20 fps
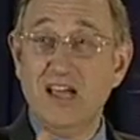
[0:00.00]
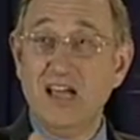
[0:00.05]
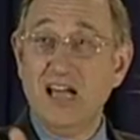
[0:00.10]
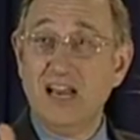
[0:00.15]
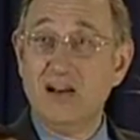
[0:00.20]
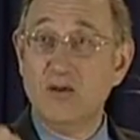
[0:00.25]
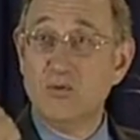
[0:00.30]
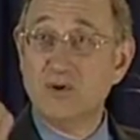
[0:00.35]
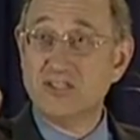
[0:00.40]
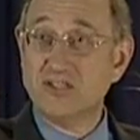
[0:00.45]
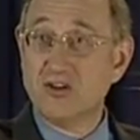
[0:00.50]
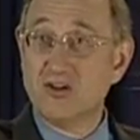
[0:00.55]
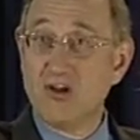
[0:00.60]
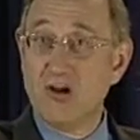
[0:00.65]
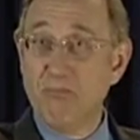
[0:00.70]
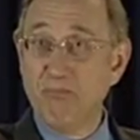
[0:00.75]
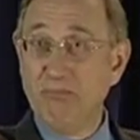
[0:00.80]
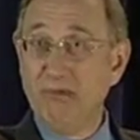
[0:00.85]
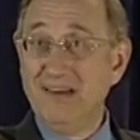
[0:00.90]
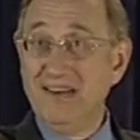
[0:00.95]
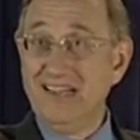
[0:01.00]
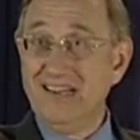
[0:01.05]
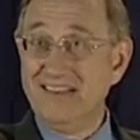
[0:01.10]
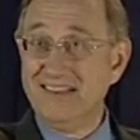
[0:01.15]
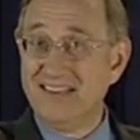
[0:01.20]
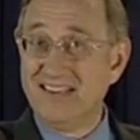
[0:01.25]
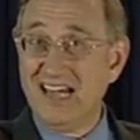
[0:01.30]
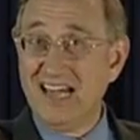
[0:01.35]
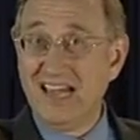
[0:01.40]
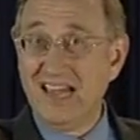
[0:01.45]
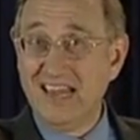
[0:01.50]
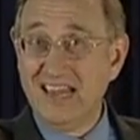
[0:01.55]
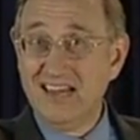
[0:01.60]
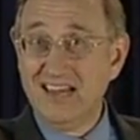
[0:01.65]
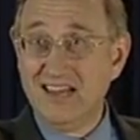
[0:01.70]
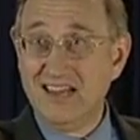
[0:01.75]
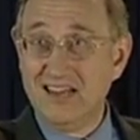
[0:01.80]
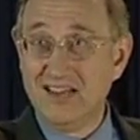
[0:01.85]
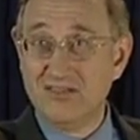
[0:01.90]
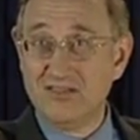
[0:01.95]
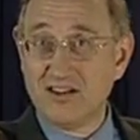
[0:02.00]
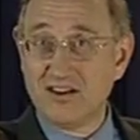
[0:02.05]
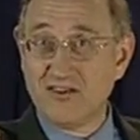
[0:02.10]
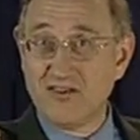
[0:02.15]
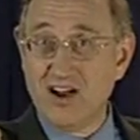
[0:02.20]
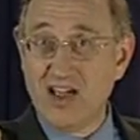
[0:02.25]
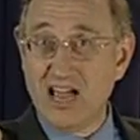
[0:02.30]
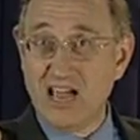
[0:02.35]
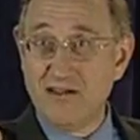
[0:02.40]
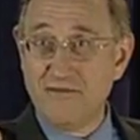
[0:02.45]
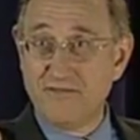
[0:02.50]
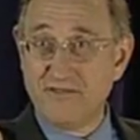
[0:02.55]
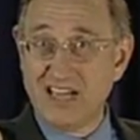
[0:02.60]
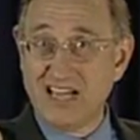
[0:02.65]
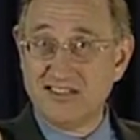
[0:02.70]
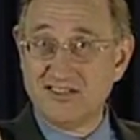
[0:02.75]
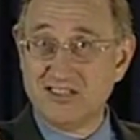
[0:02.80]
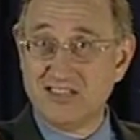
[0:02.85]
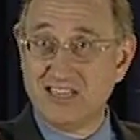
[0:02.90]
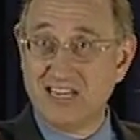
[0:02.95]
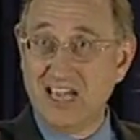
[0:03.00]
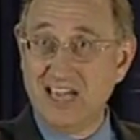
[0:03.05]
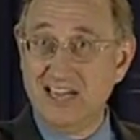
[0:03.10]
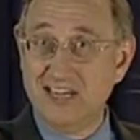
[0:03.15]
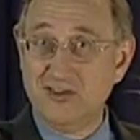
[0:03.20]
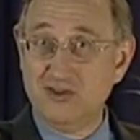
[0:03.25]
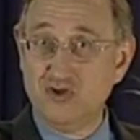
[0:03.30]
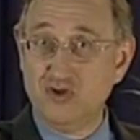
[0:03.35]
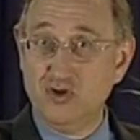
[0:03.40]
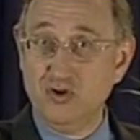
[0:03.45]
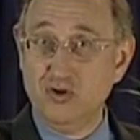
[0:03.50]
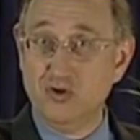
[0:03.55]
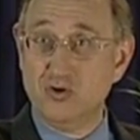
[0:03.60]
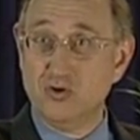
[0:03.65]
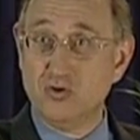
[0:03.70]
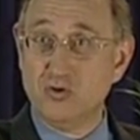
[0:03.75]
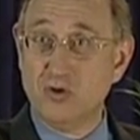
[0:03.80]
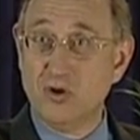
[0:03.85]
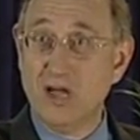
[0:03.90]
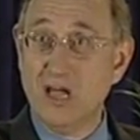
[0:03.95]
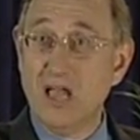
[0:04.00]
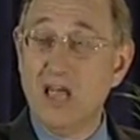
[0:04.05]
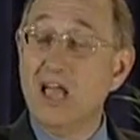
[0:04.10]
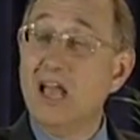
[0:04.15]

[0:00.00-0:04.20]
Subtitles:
And it was a complete day in the grave, that's day two.